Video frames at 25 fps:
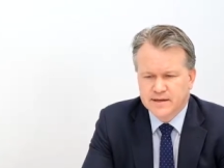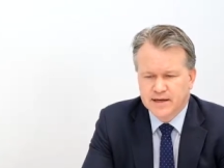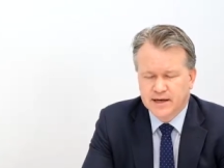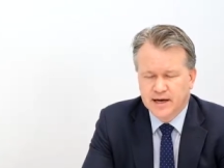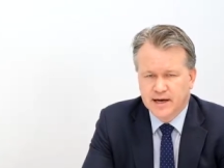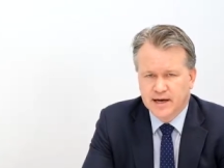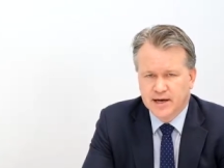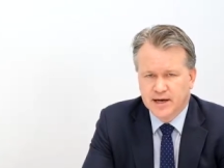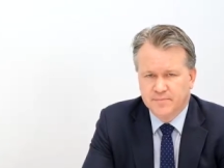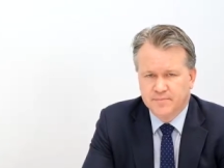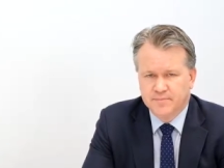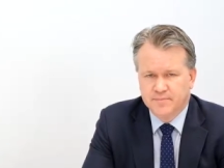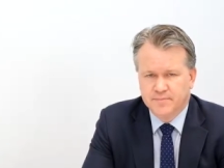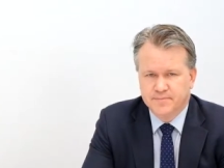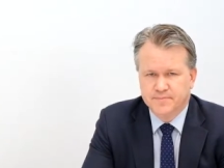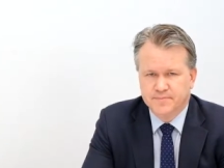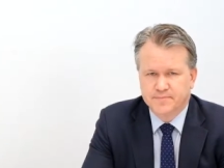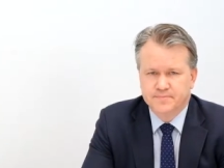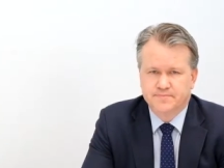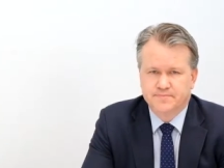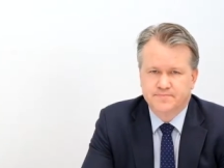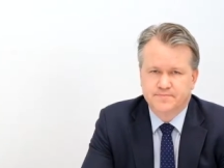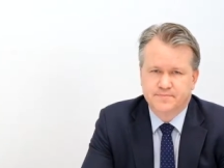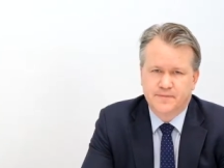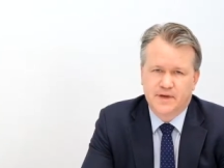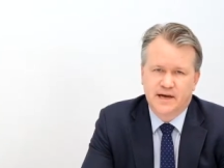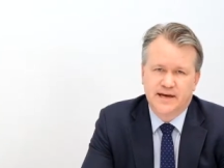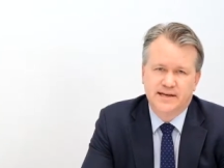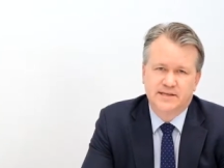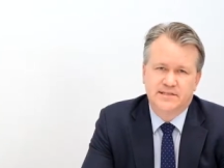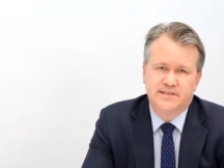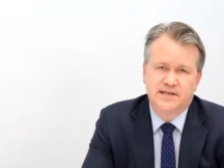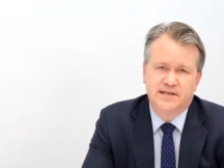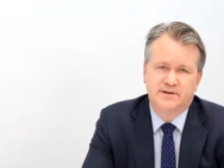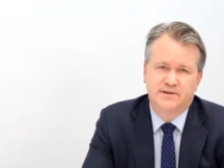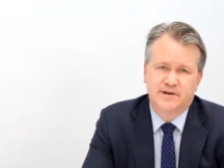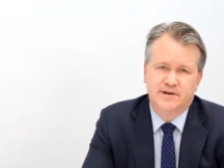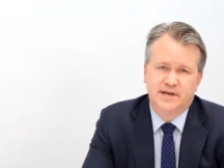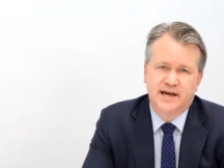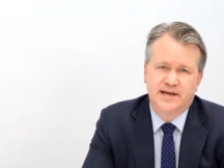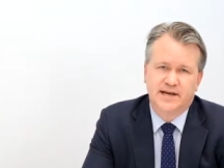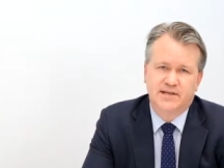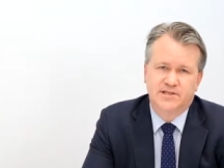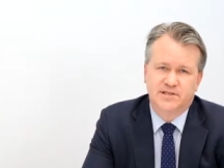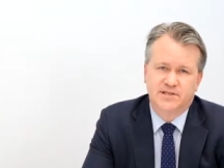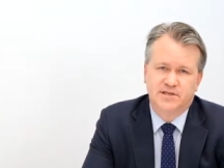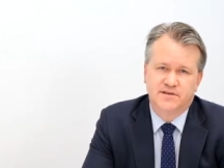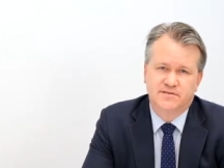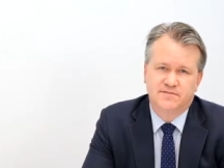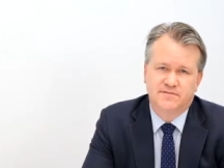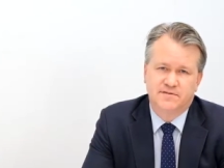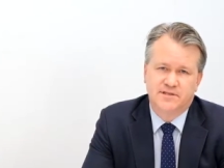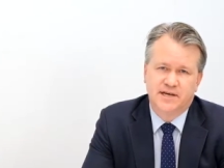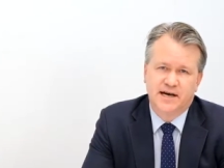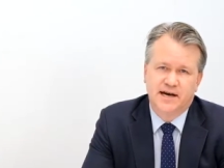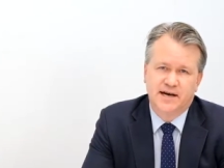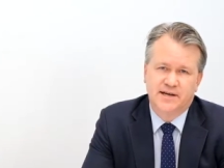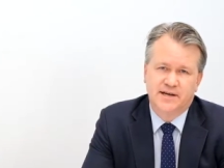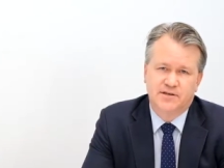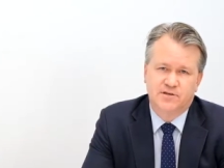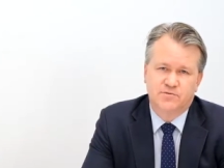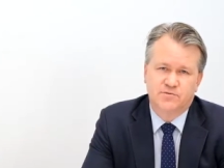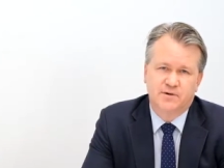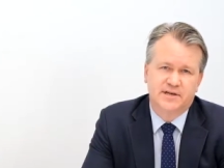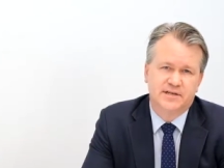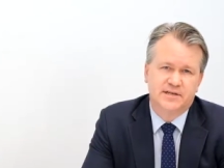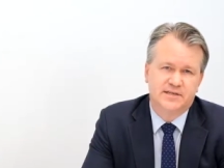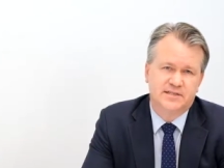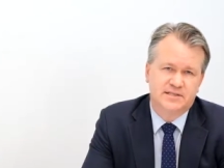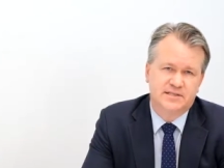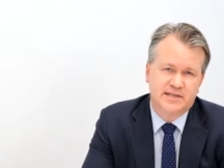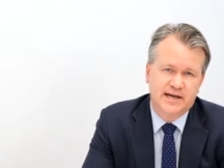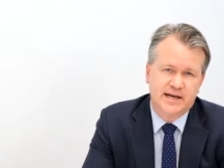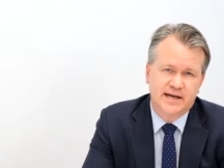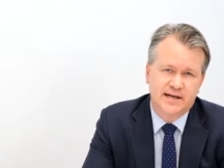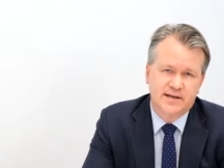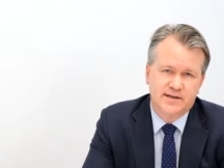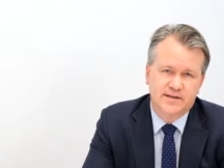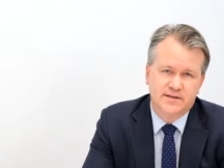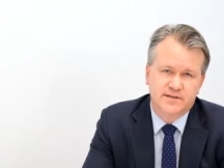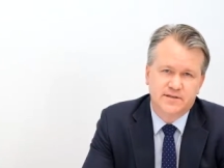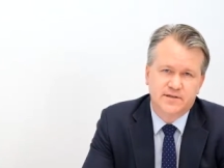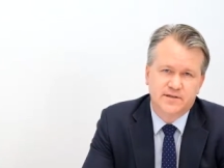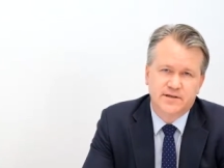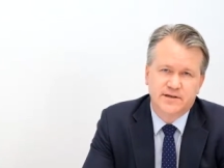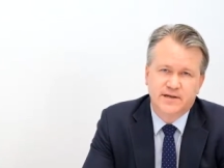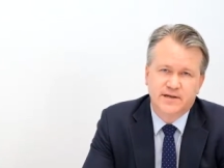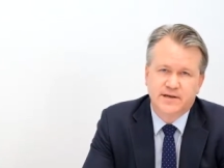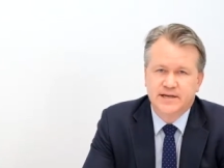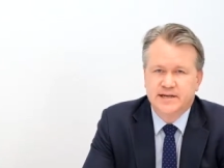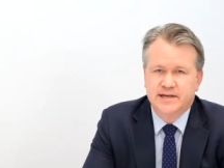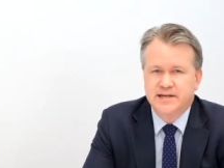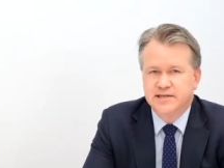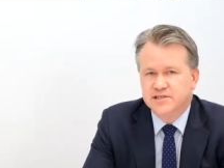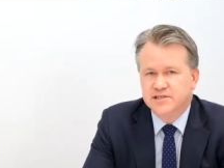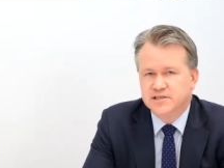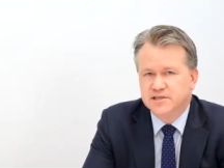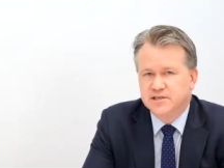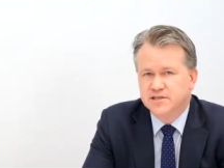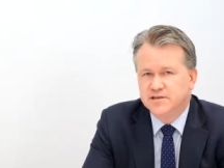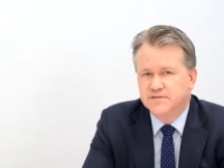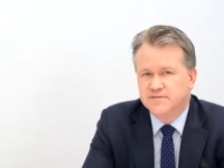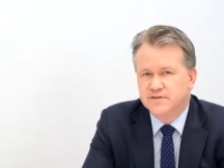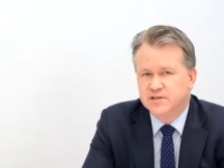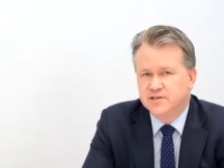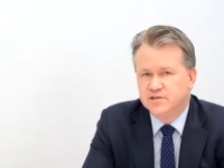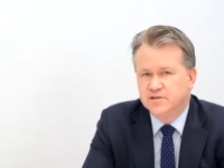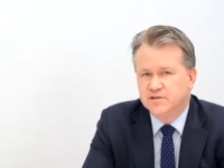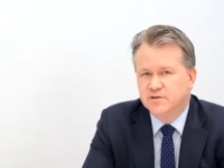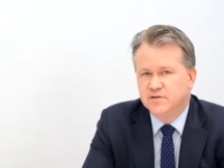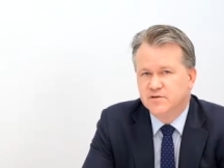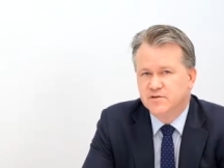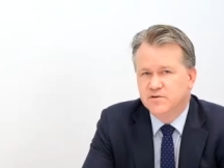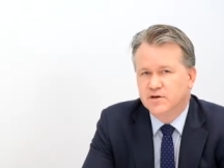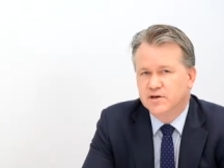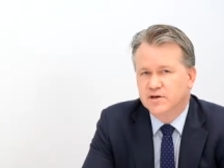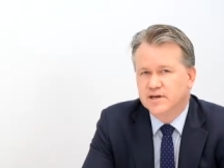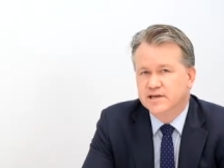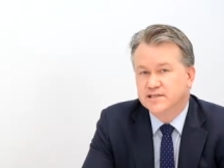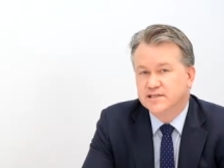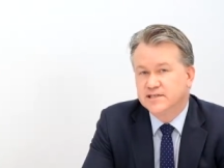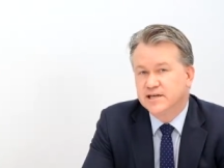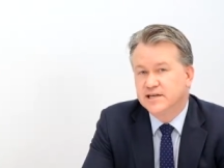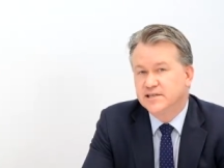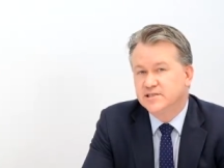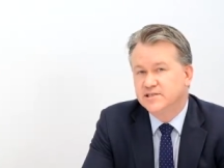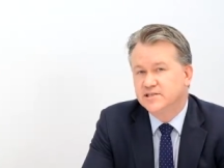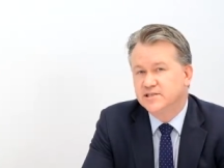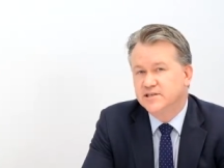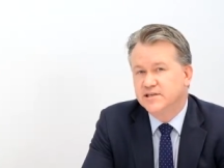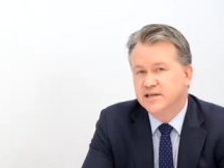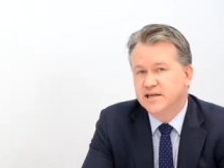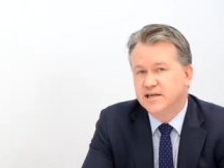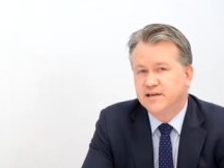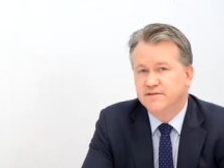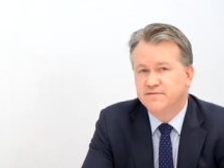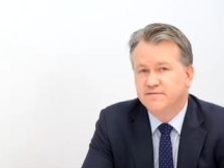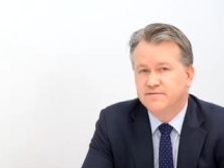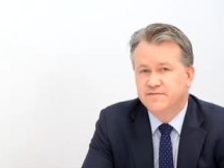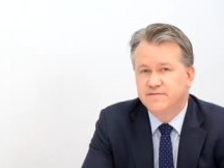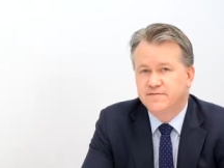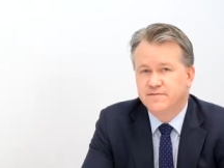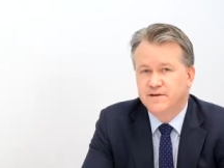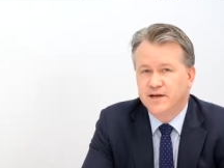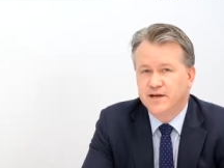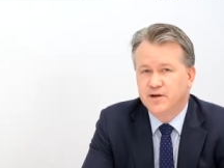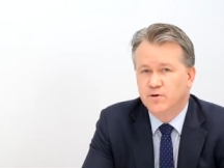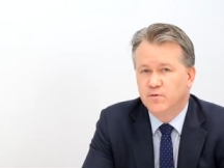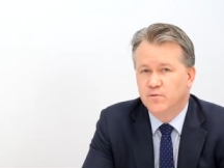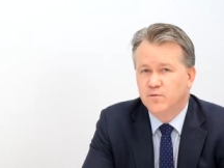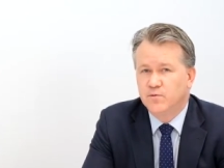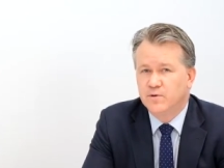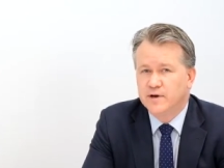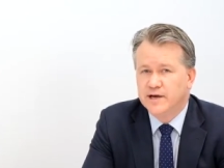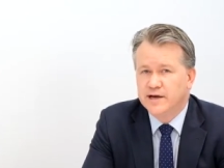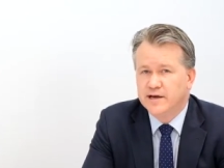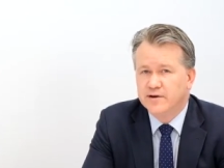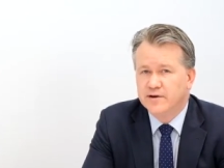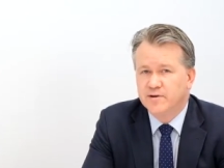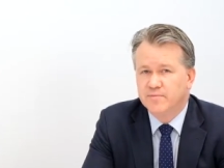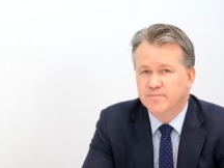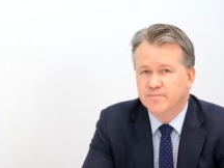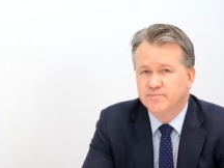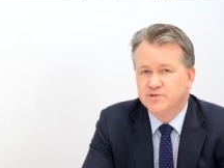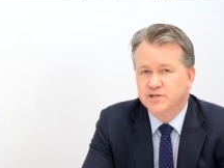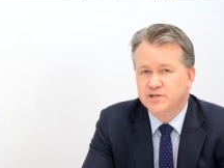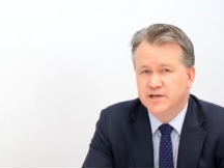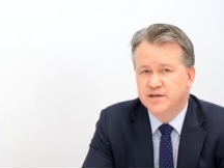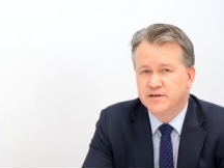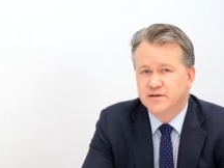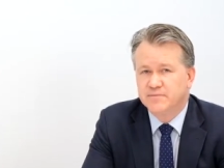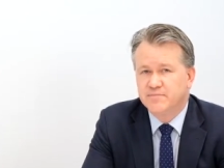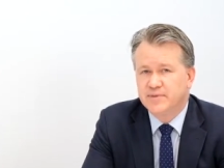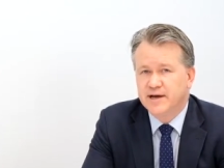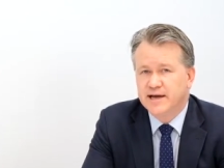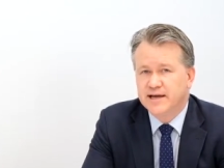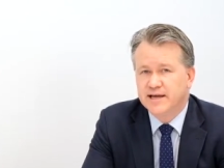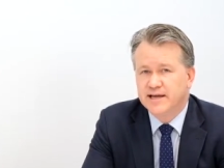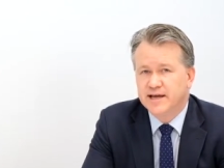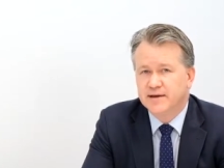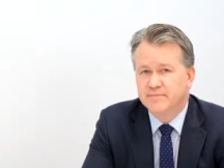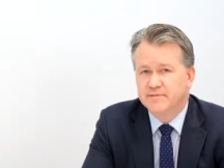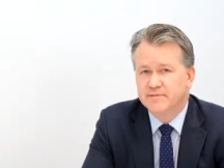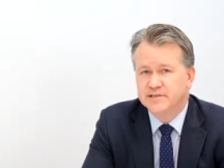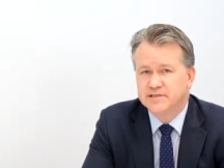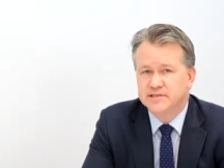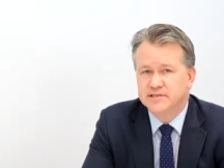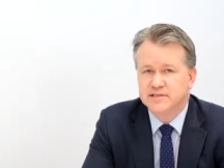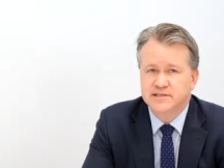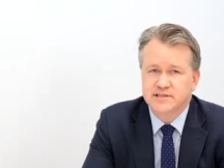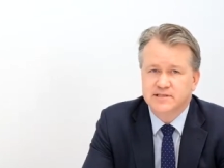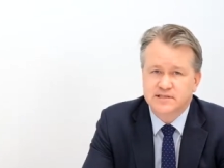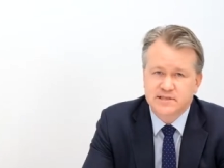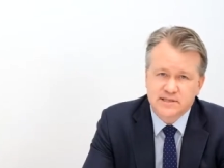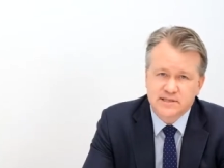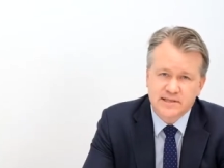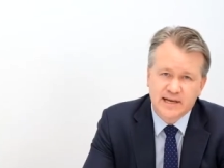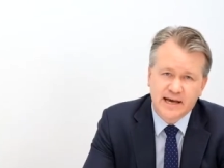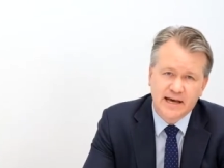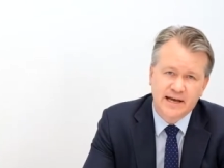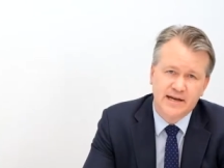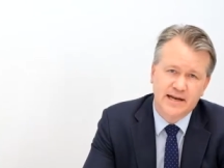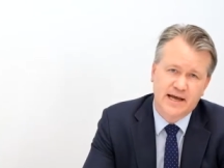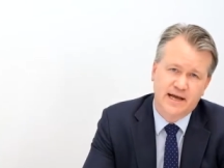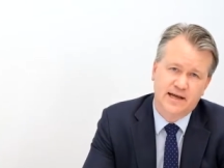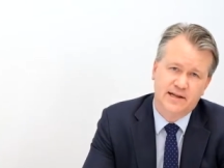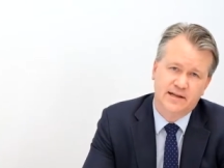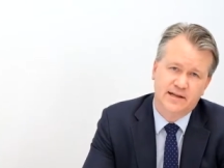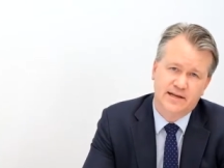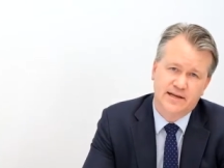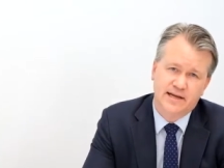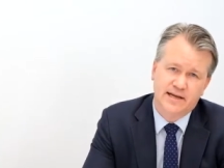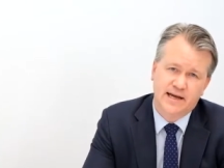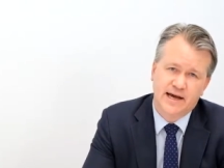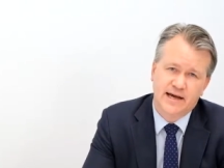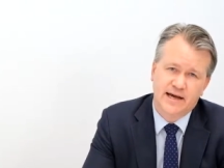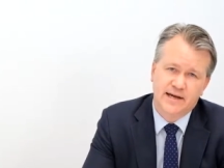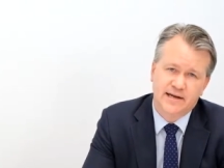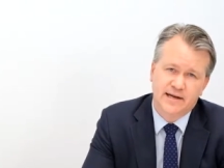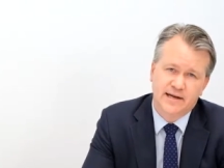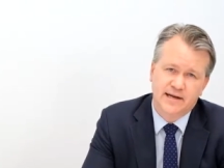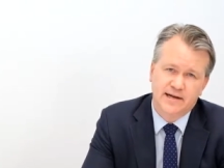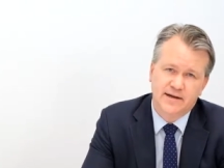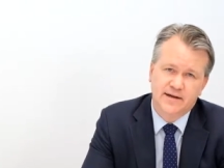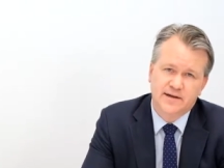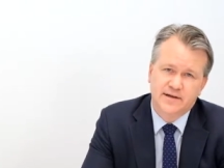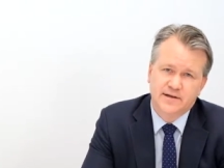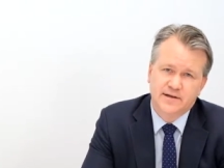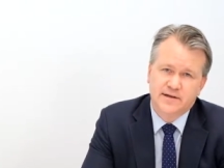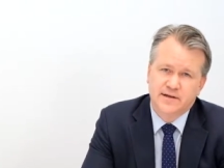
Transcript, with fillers: um, uh, interrogation of data to understand in each individual organisation if and where a gender pay gap exists and allocating